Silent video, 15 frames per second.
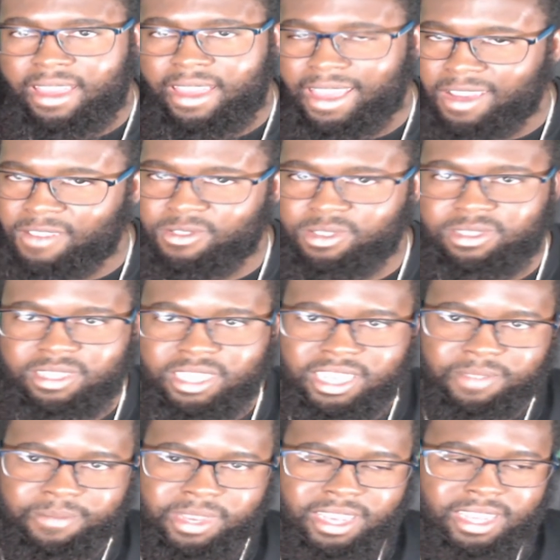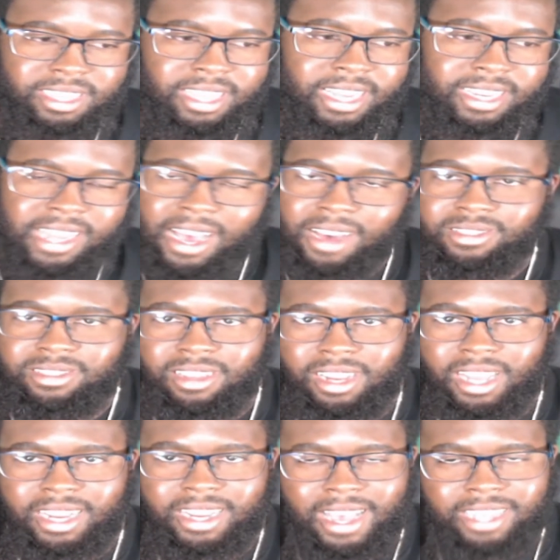ever seen. Because
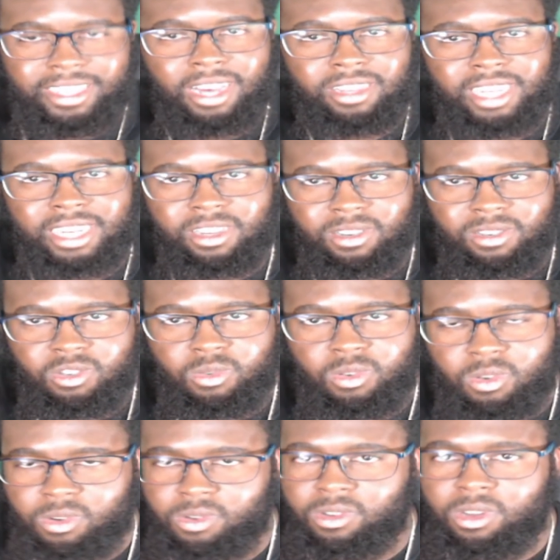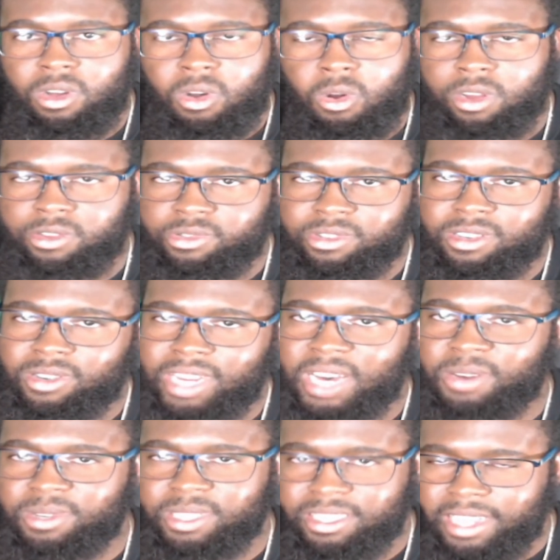that sounds like a duo or a trio
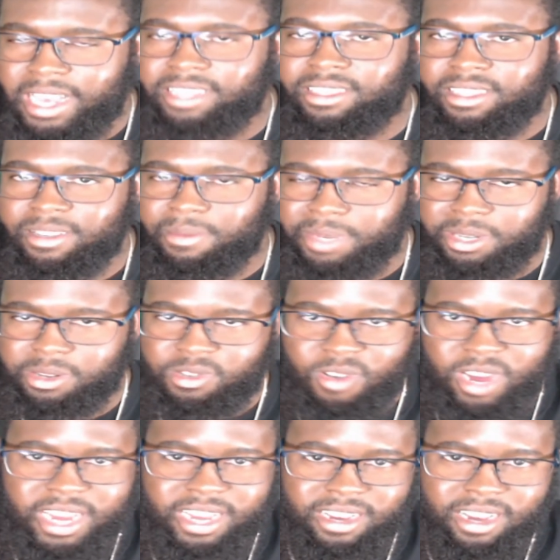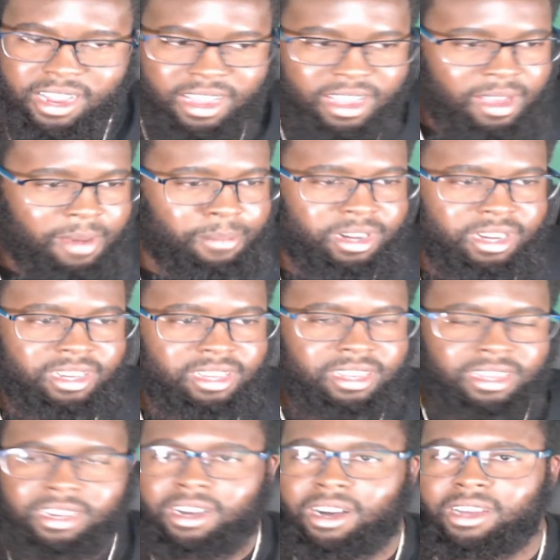that was destined to be great, but
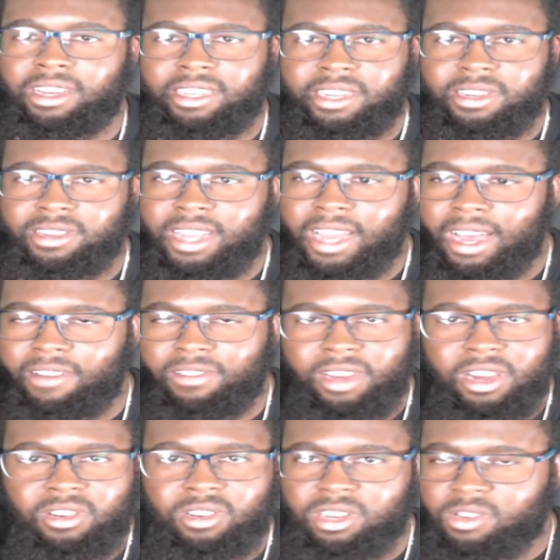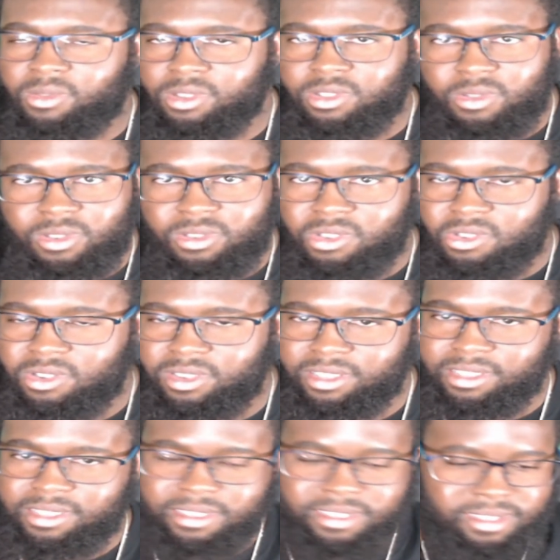a year and a half later, look what's going
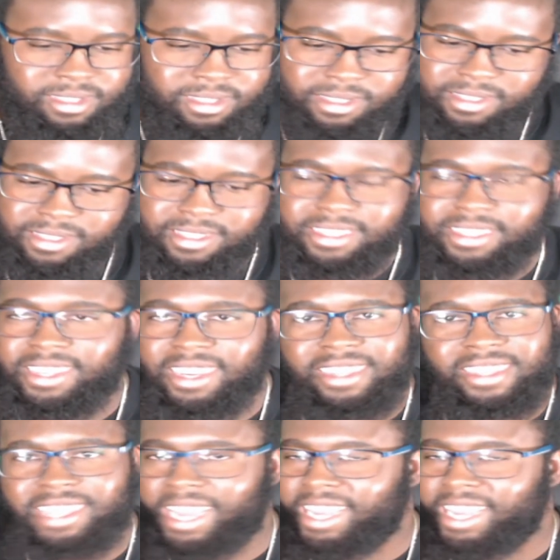on. Like